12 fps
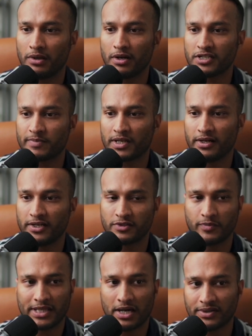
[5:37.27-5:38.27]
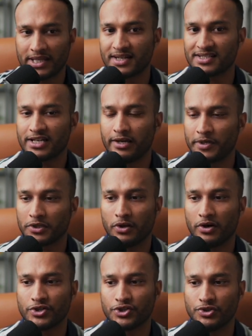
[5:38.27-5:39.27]
because without that assignment clause,
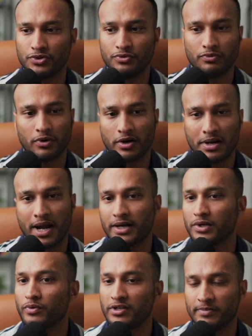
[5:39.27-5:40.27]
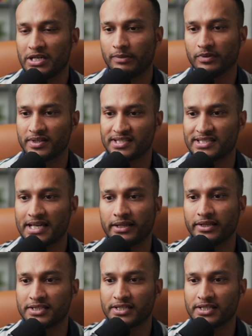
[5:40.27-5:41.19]
you are not going to be able to sell it.